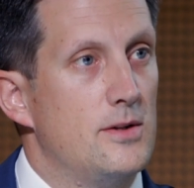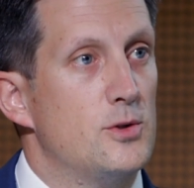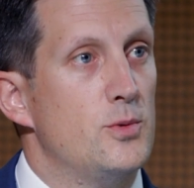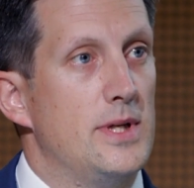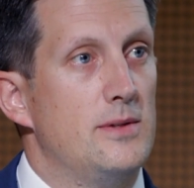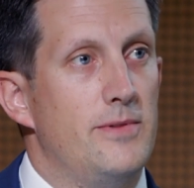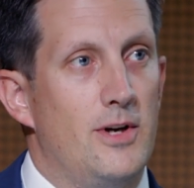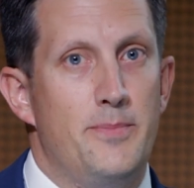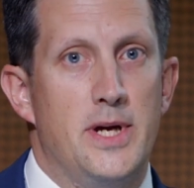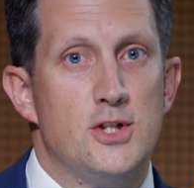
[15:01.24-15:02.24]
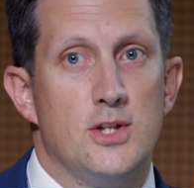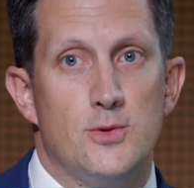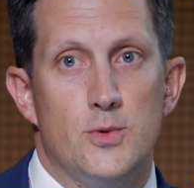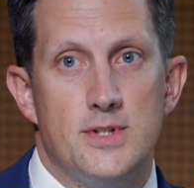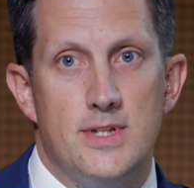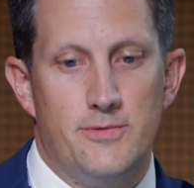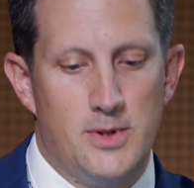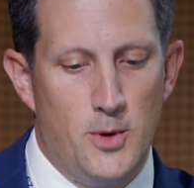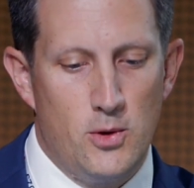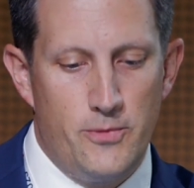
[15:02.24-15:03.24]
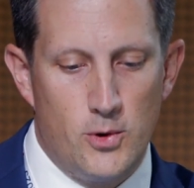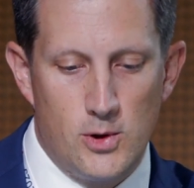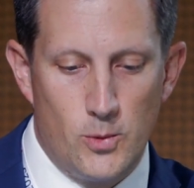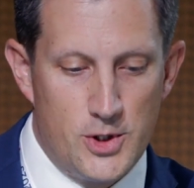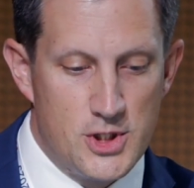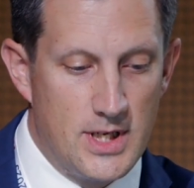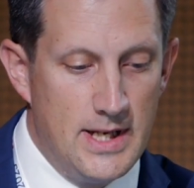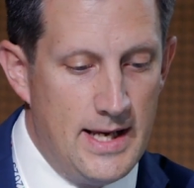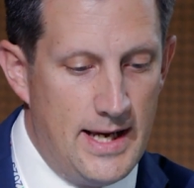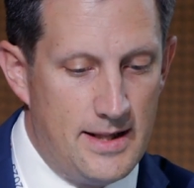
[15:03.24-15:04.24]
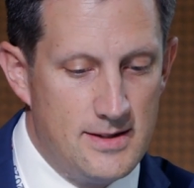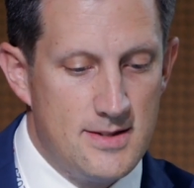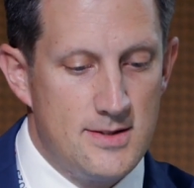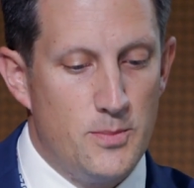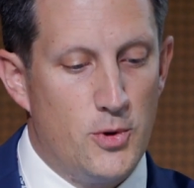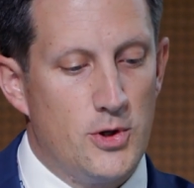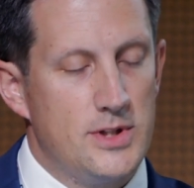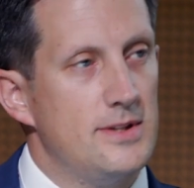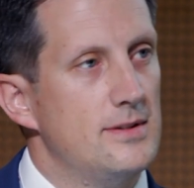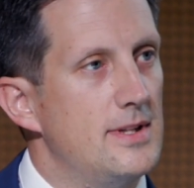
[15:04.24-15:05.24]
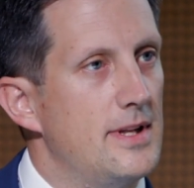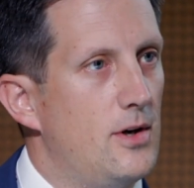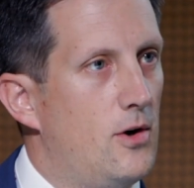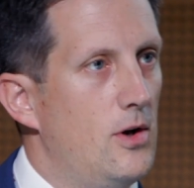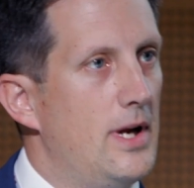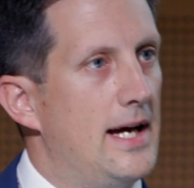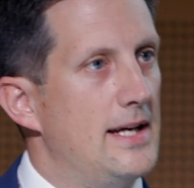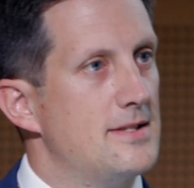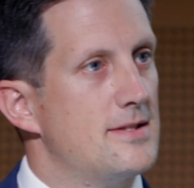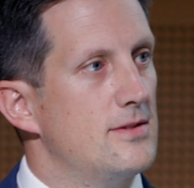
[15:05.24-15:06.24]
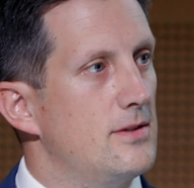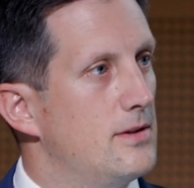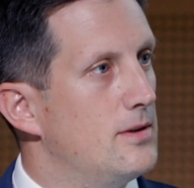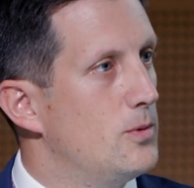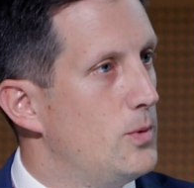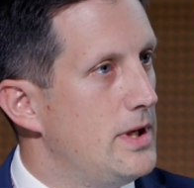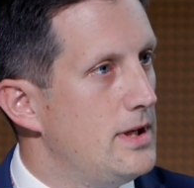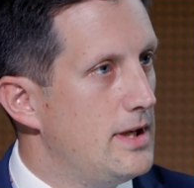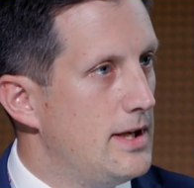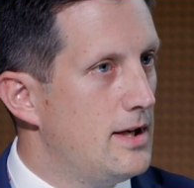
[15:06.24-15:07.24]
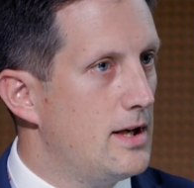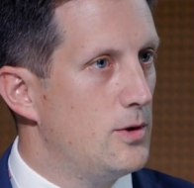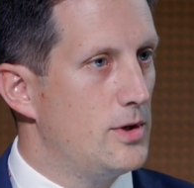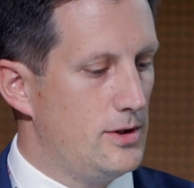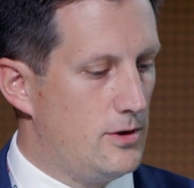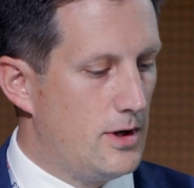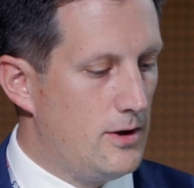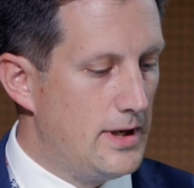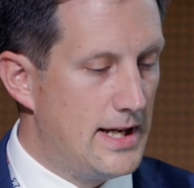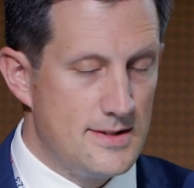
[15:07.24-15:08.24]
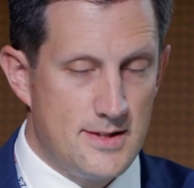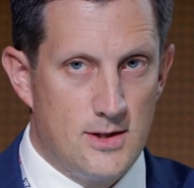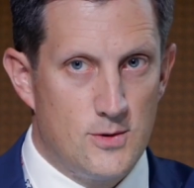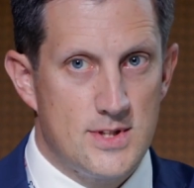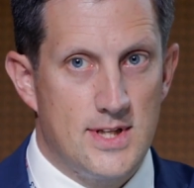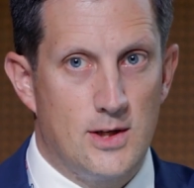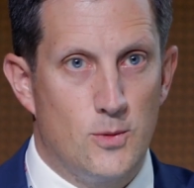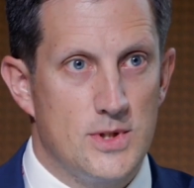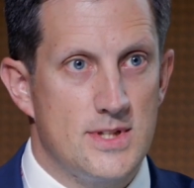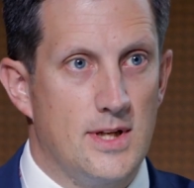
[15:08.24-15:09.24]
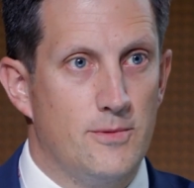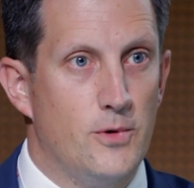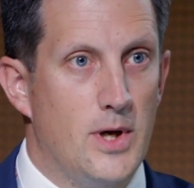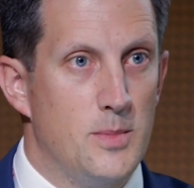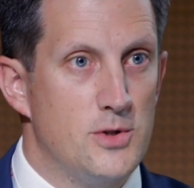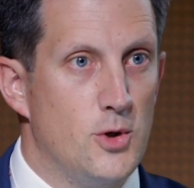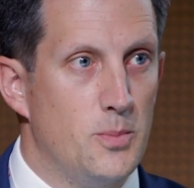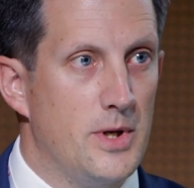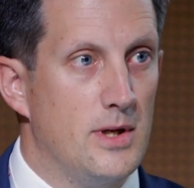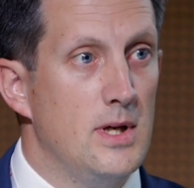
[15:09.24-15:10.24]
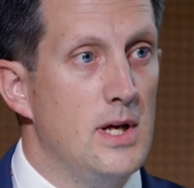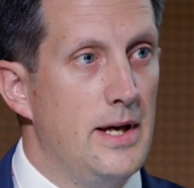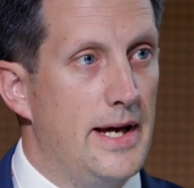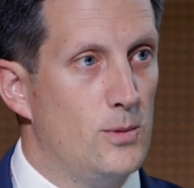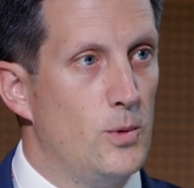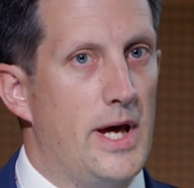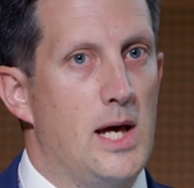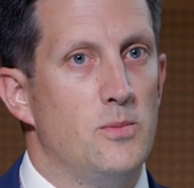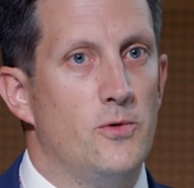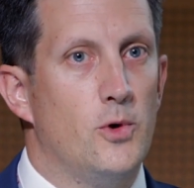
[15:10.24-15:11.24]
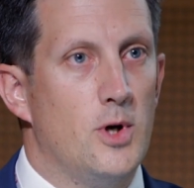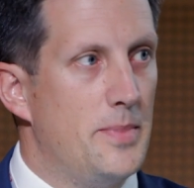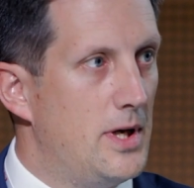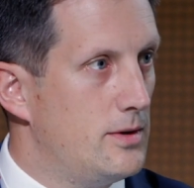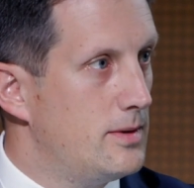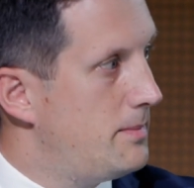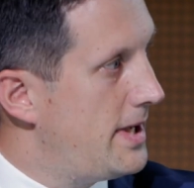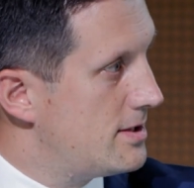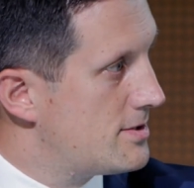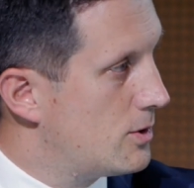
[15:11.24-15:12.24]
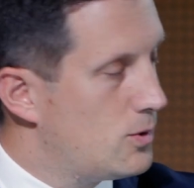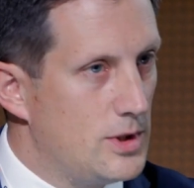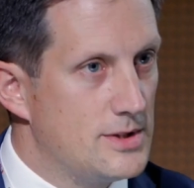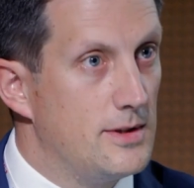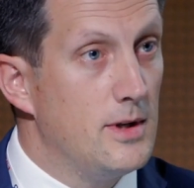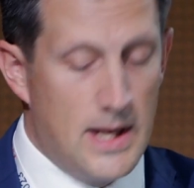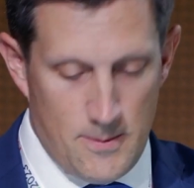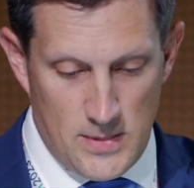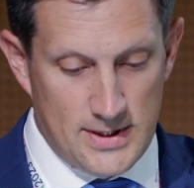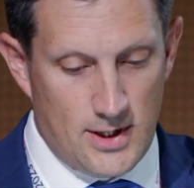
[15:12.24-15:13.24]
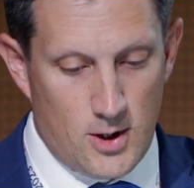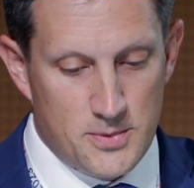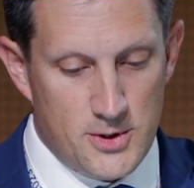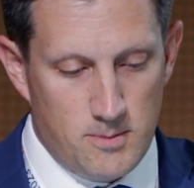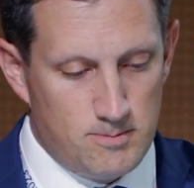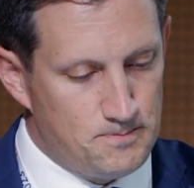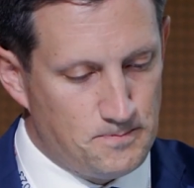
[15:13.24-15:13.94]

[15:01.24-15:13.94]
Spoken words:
the other 25 patients received the monofocal version. And this is important that all eyes we included, or all eyes in our study, was set for emmetropia, and we aimed for about -1/4 diopter.